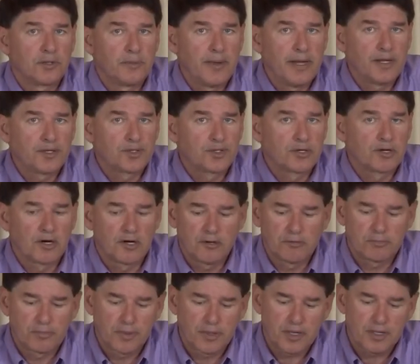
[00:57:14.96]
So to make
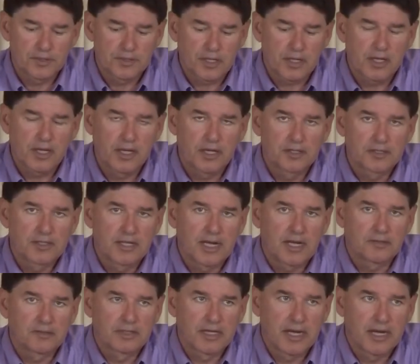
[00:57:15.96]
sure, because the king is
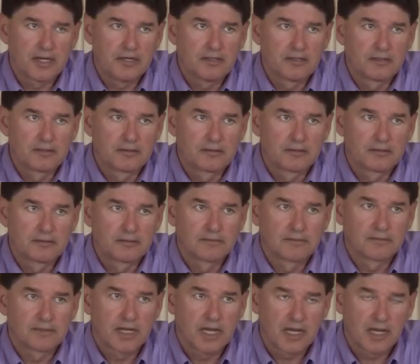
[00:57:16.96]
now dead,
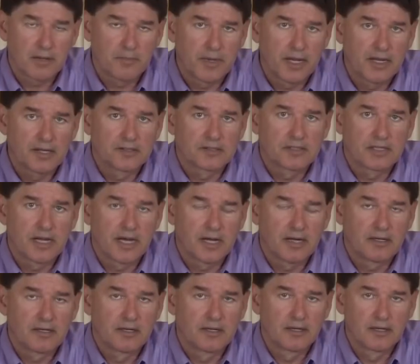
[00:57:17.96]
King Kamehameha is
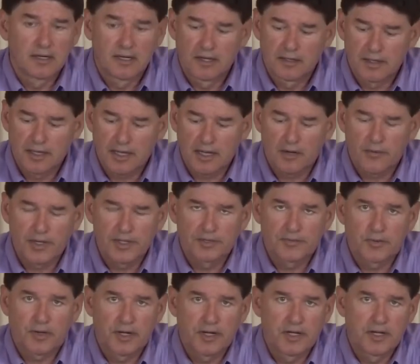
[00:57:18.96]
dead, they got to
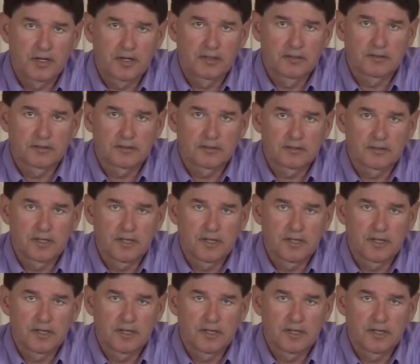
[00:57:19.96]
wait 20 years.